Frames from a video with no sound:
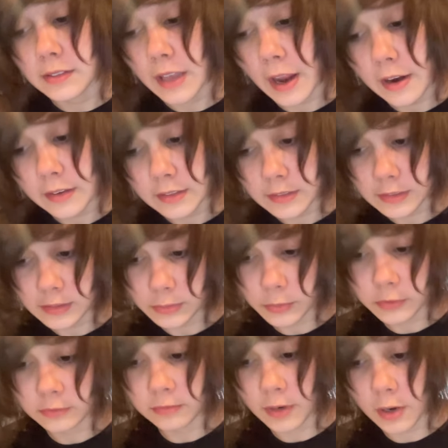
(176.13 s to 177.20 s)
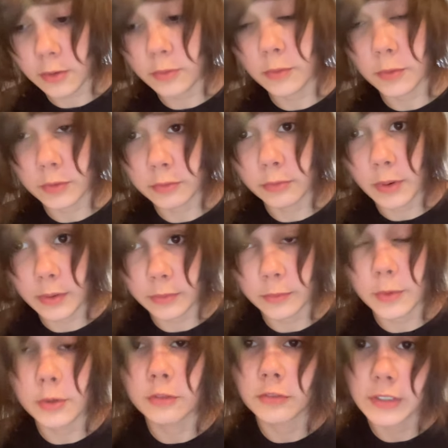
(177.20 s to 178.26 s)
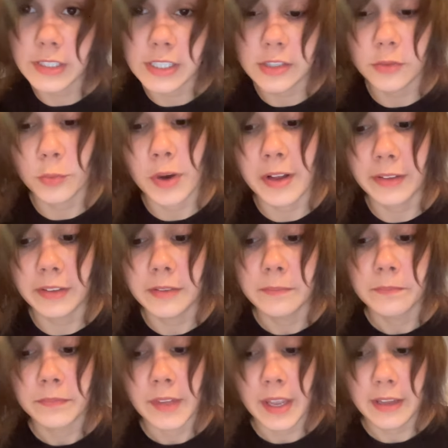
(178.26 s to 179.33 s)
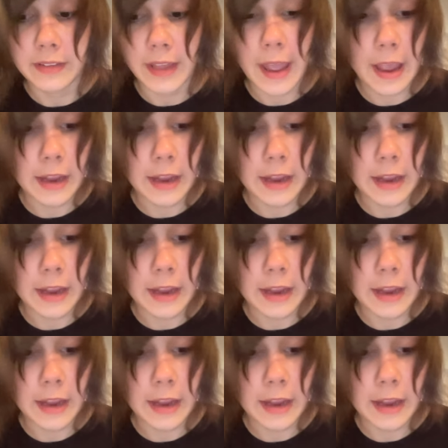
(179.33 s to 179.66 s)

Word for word: characters were, role, were, were written well, and the